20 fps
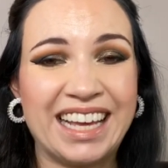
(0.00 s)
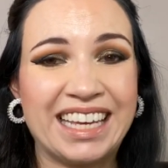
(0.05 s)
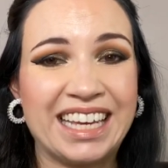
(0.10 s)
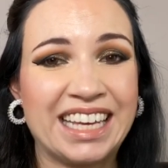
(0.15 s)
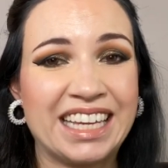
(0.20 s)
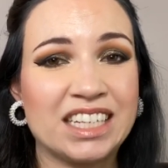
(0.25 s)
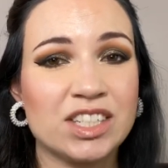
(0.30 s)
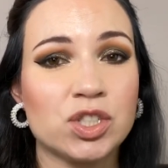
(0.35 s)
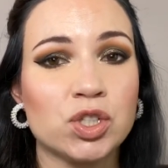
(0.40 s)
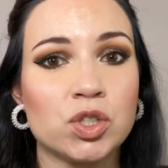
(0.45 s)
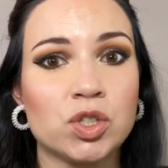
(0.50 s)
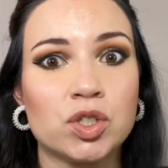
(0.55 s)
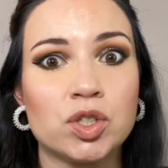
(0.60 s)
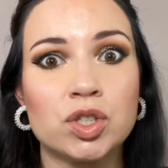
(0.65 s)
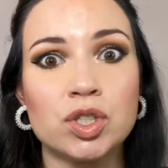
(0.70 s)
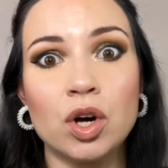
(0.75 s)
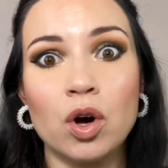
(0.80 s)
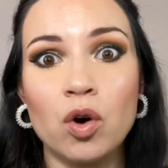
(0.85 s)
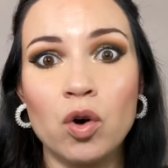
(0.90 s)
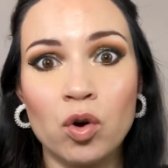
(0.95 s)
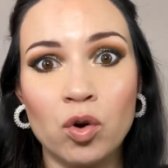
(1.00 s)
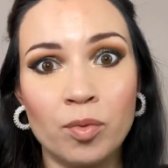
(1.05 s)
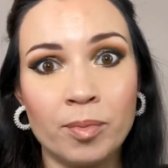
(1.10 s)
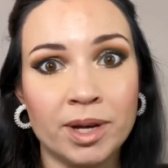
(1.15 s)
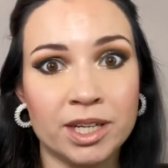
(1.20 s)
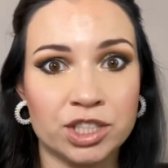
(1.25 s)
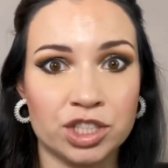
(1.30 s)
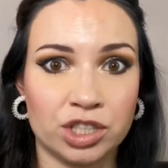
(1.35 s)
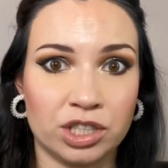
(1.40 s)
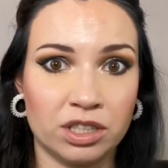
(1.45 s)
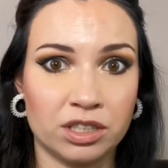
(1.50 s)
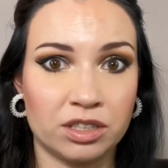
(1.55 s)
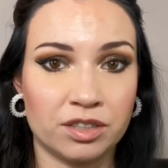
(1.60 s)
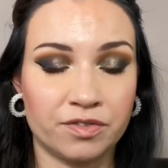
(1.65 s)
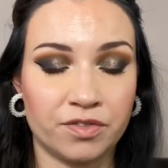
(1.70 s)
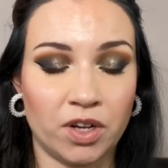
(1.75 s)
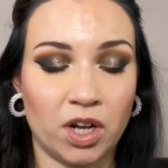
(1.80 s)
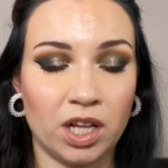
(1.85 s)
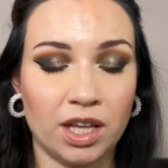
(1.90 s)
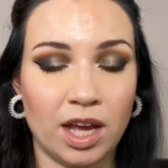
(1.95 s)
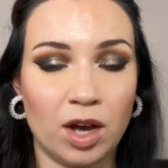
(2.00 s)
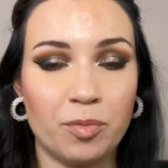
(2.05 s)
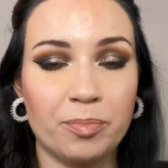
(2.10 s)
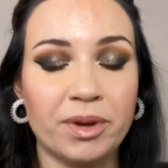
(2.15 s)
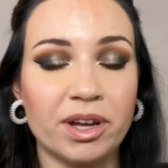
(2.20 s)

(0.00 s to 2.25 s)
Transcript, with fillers: get so much glitter fallout,